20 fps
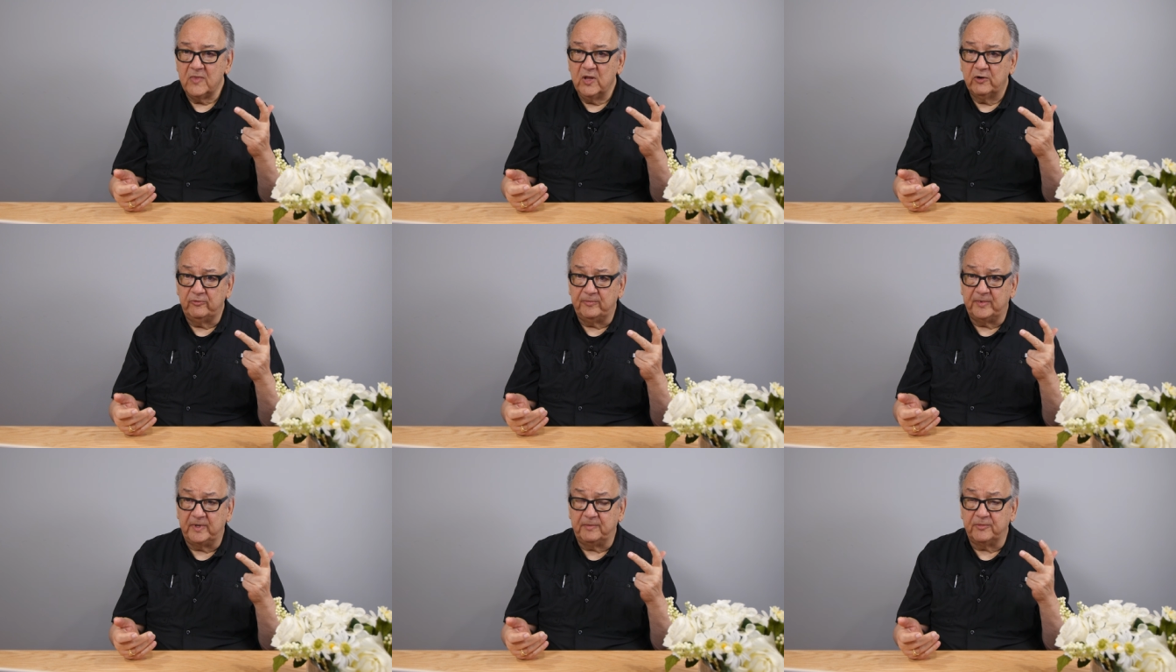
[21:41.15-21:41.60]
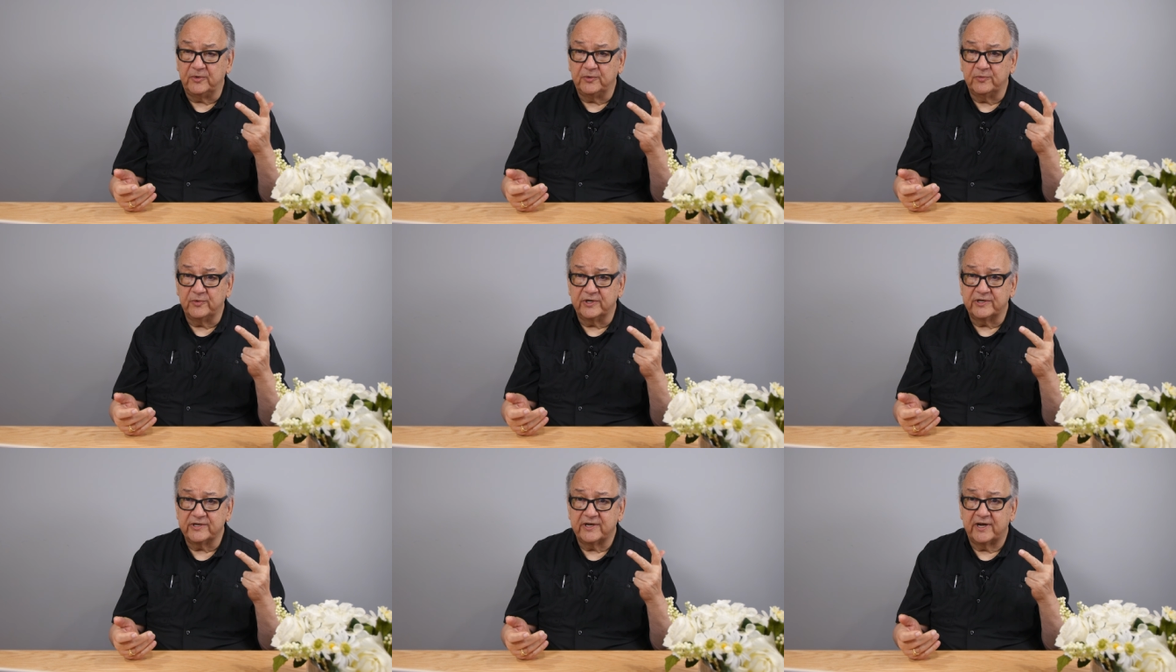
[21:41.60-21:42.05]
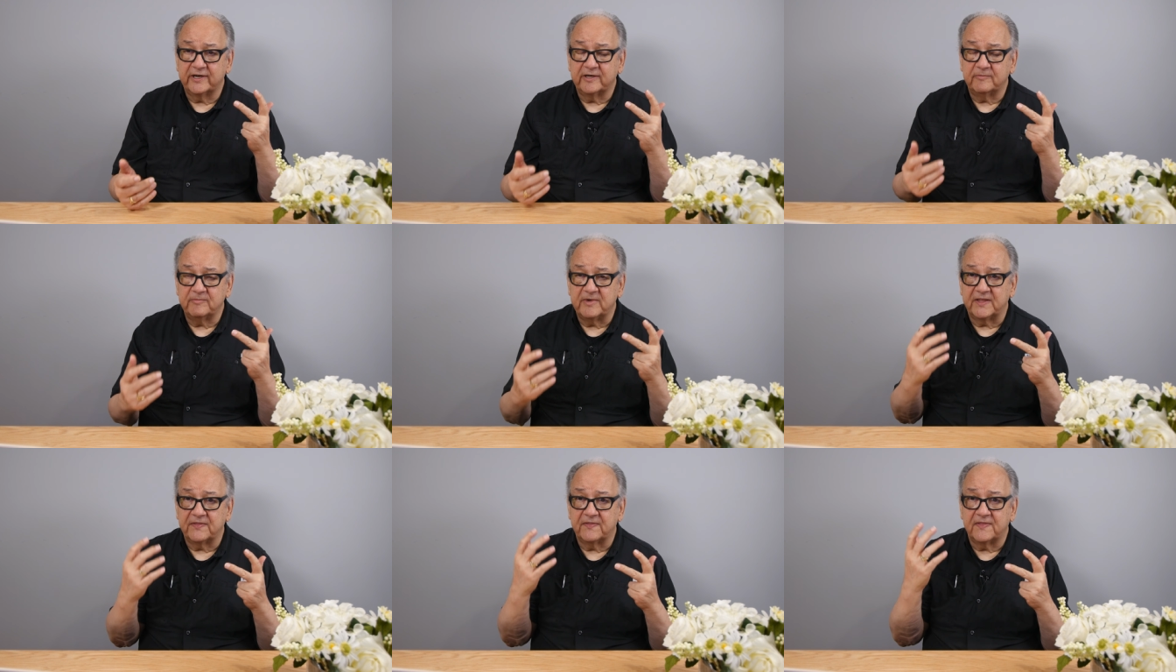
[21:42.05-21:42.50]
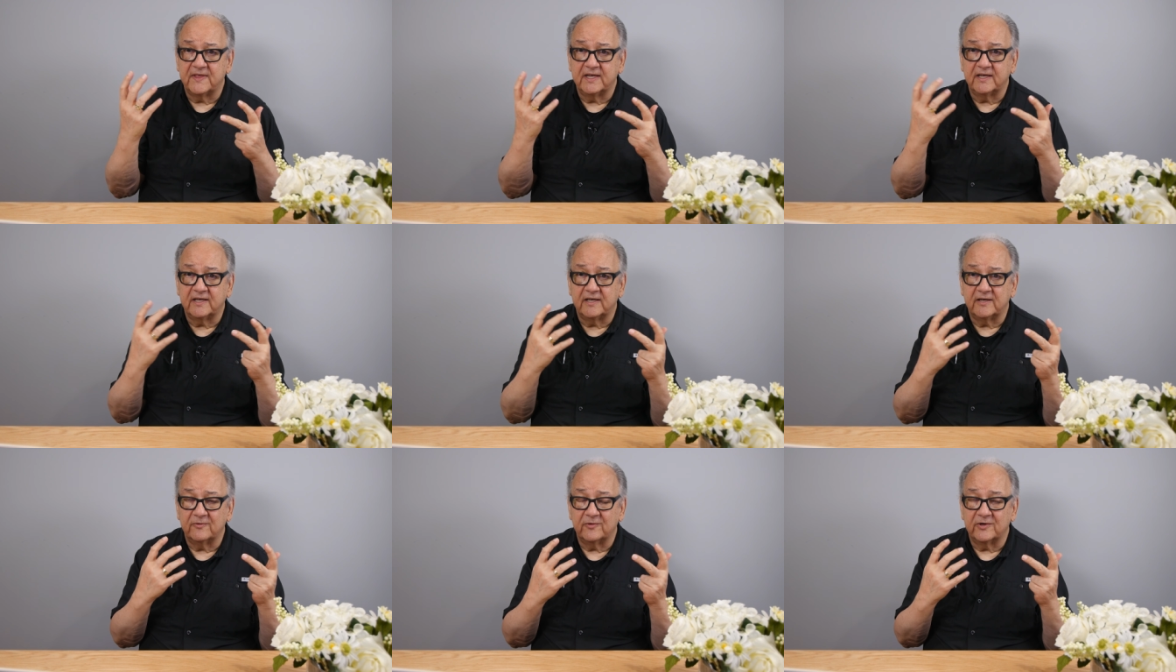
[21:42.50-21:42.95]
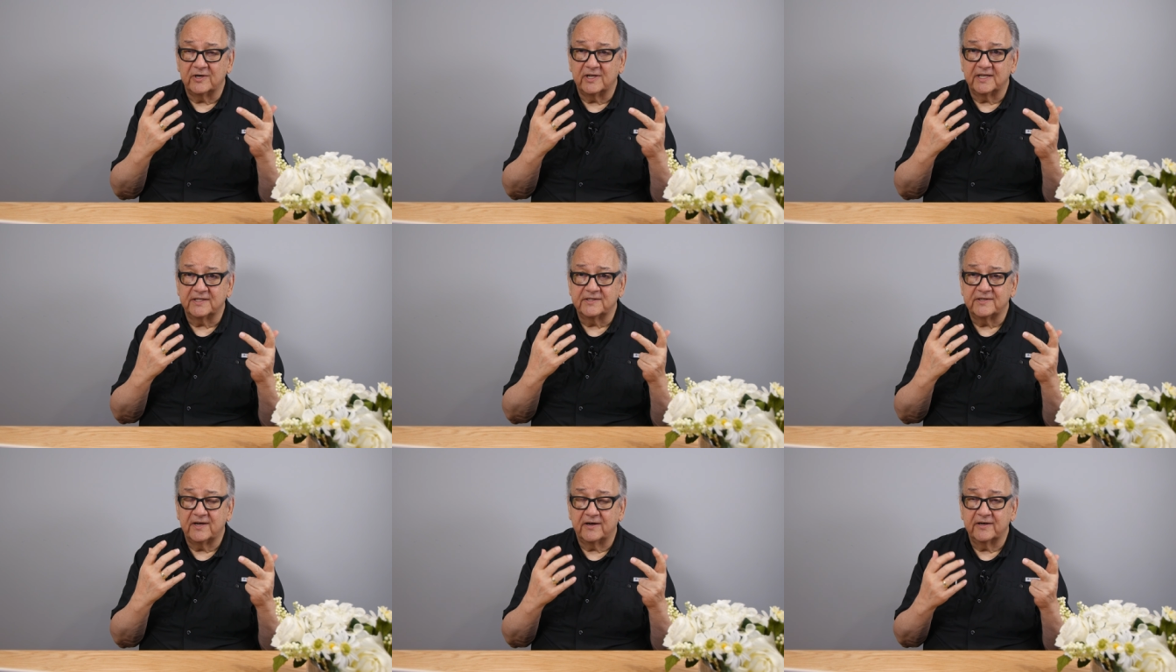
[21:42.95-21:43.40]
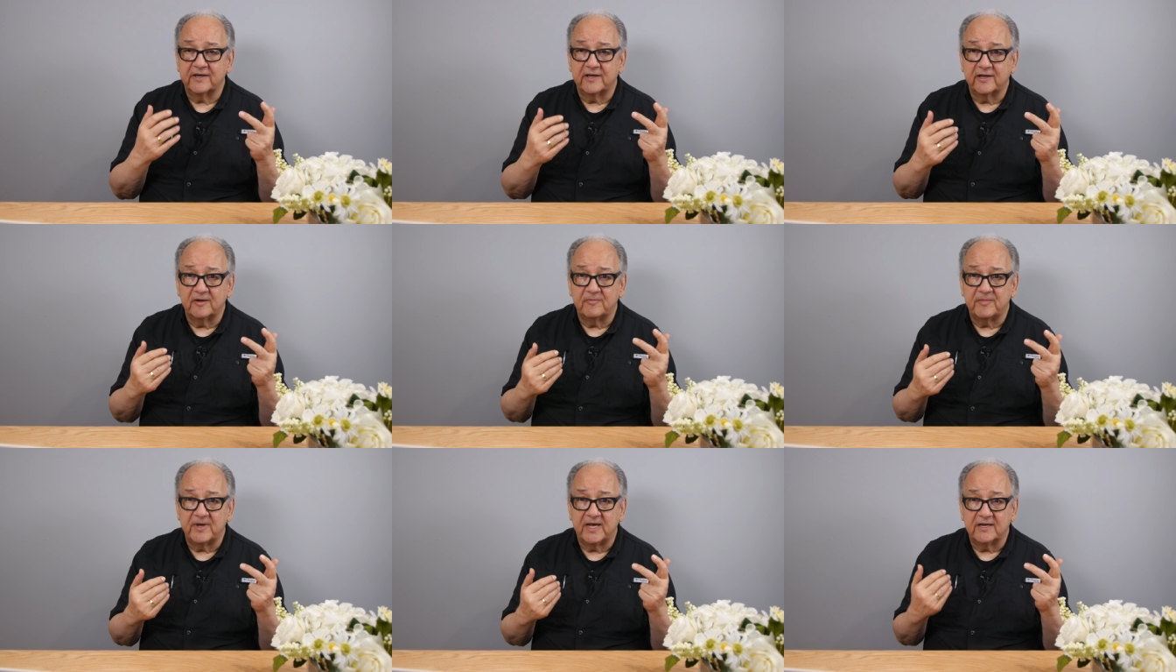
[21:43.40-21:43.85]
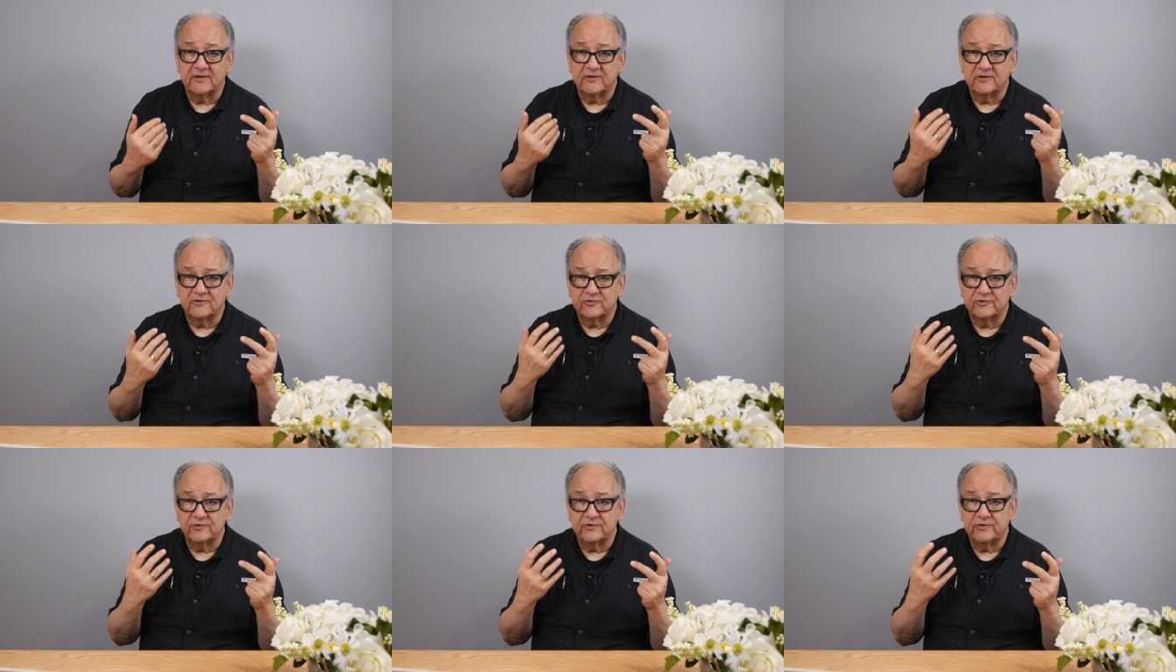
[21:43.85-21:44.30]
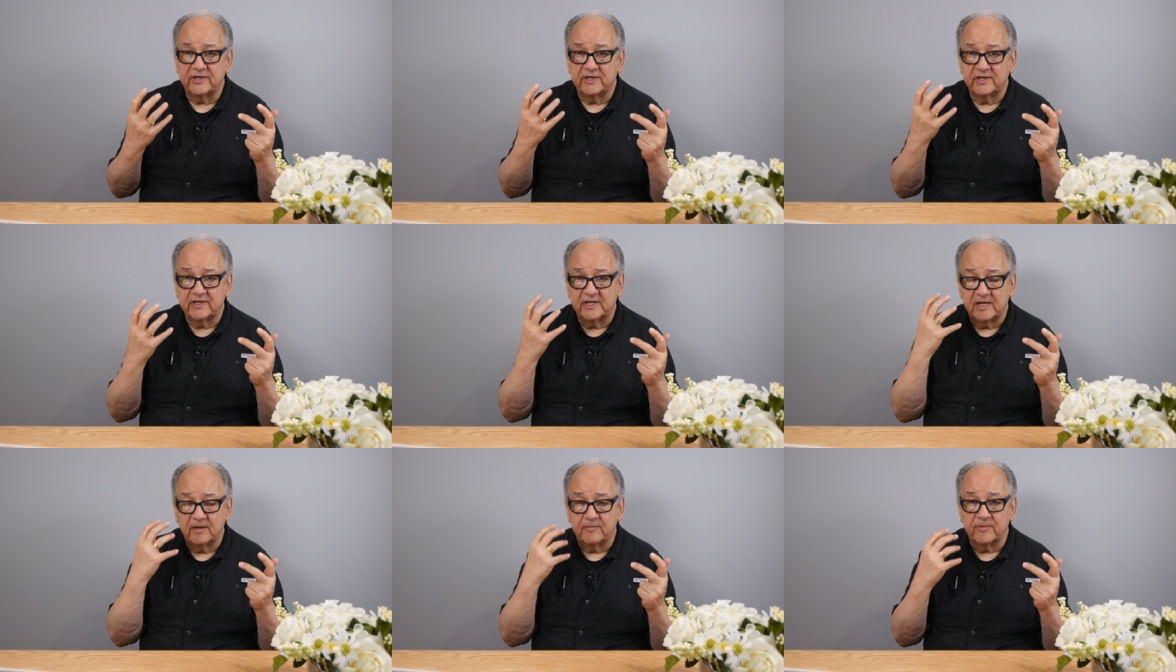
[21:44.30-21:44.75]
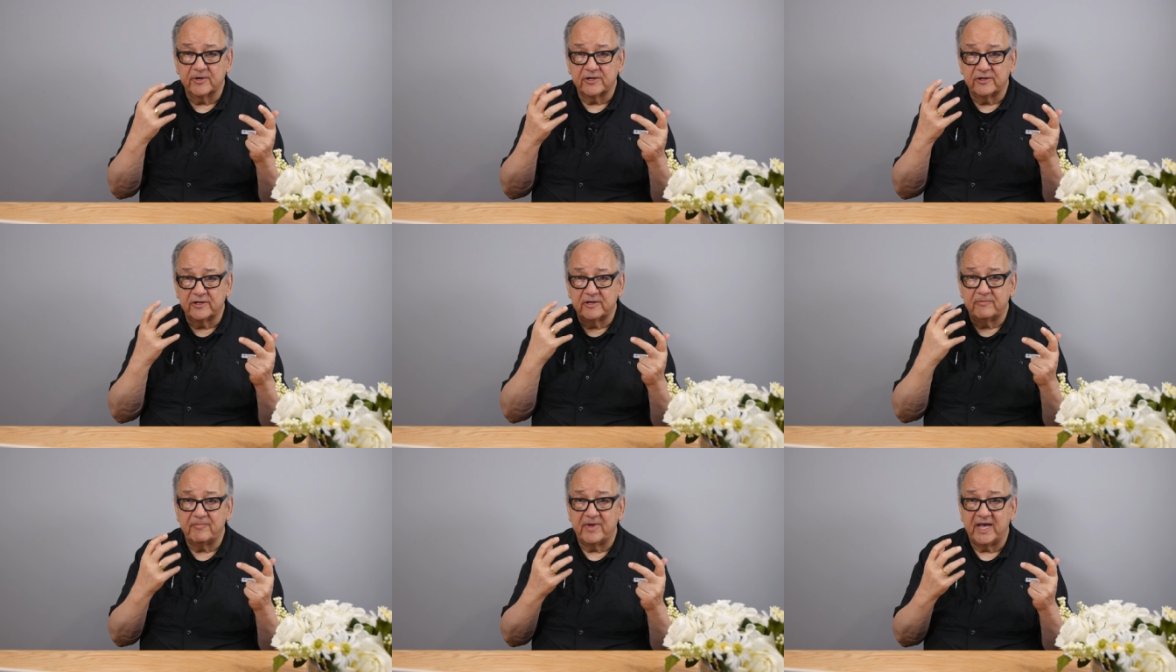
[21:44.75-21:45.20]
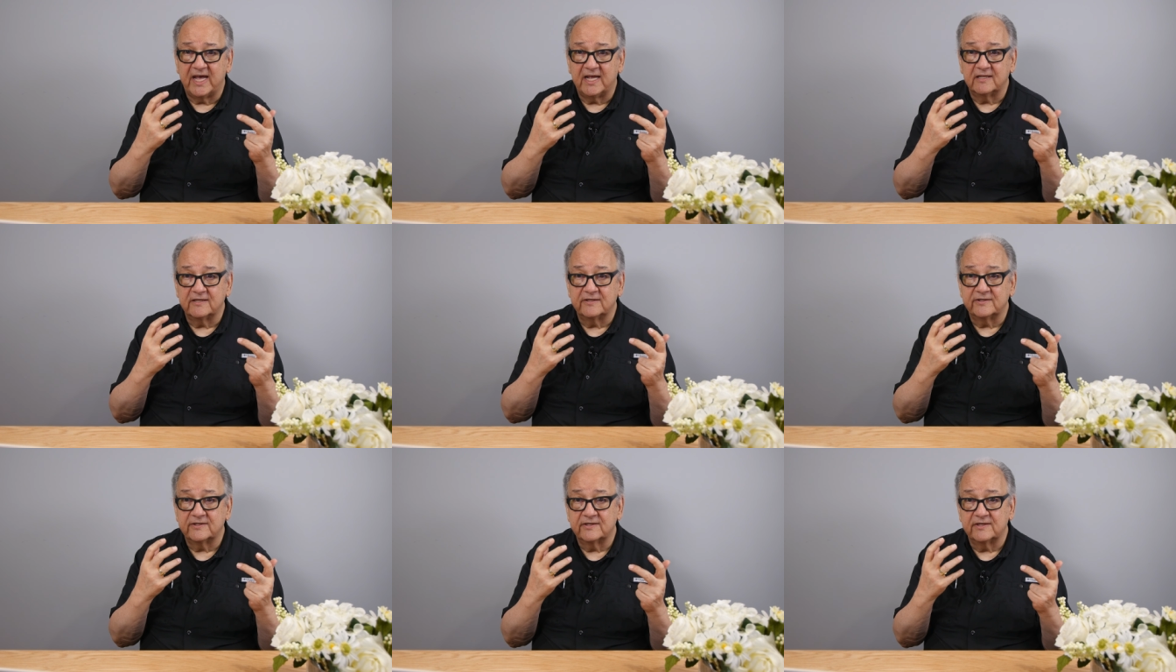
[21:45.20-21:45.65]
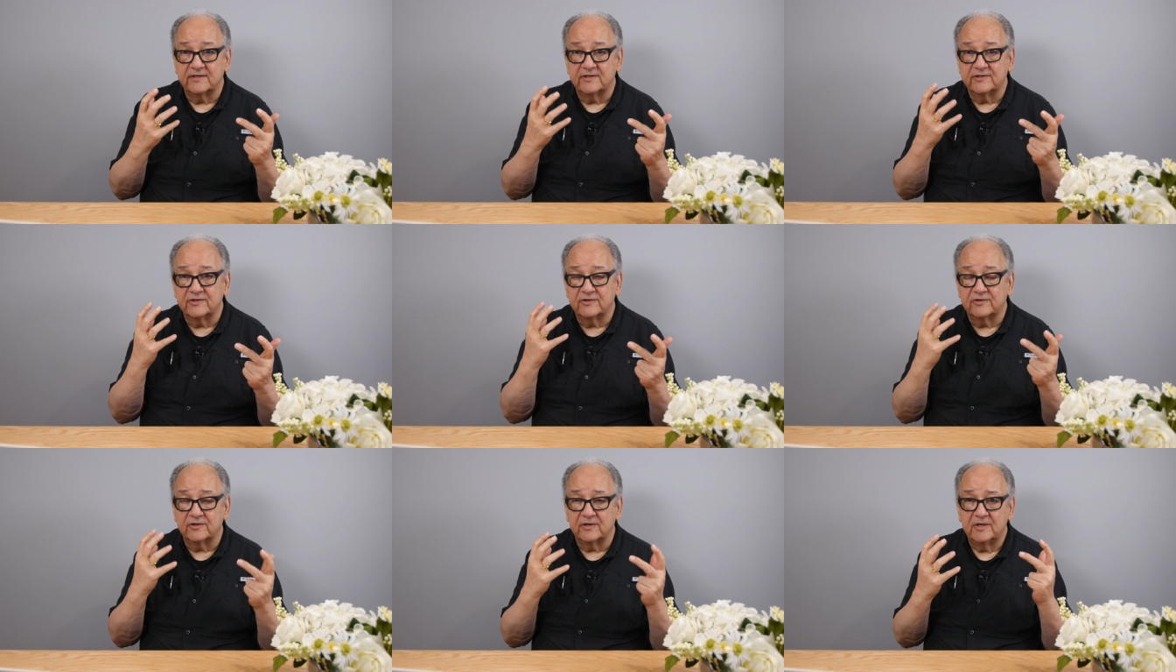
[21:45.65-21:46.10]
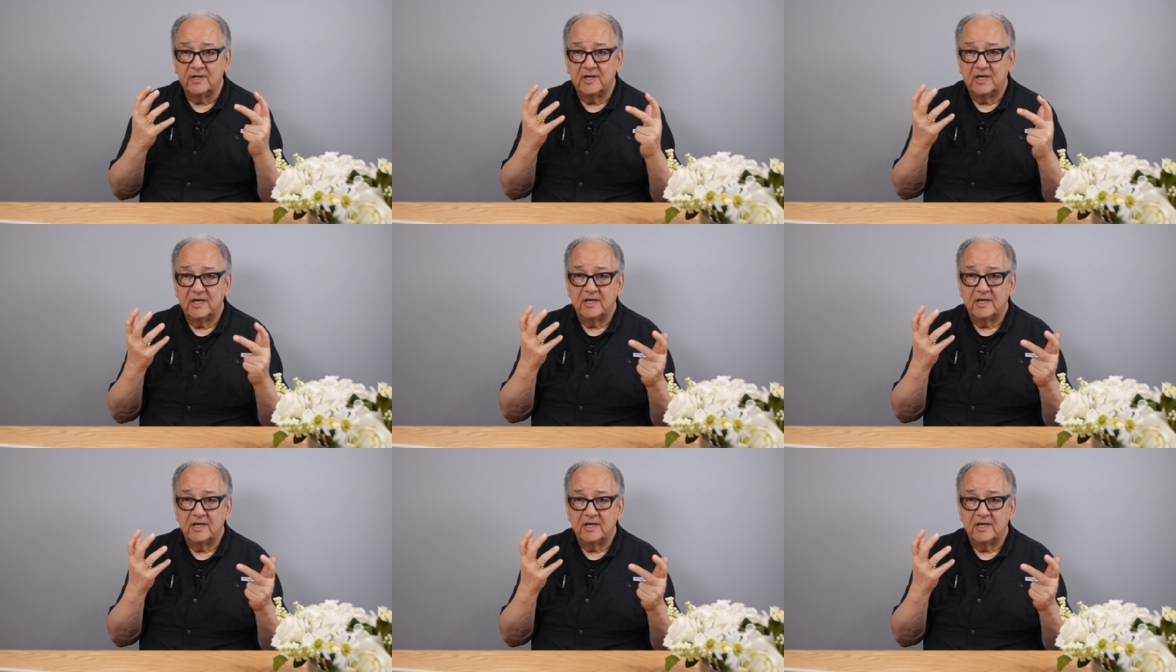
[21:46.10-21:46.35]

Remember, we're talking about thinking, we're not talking about true chemical imbalances or